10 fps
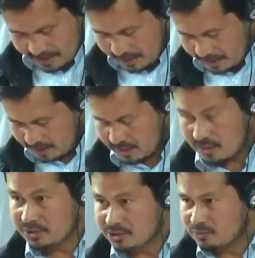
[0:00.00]

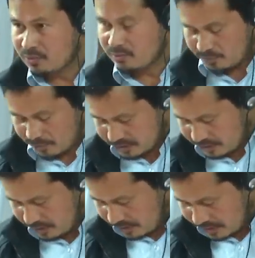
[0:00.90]
uh, just one more point, sir.
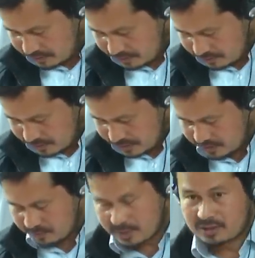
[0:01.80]
I would like to request
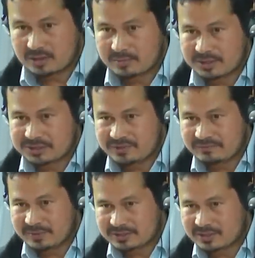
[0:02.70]
upon the Honourable Chief
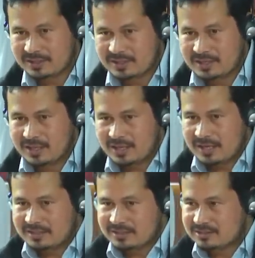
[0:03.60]
Minister. I
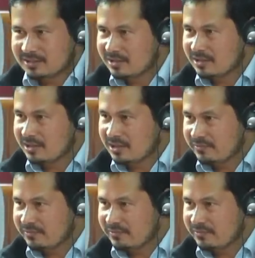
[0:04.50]
think, sir, even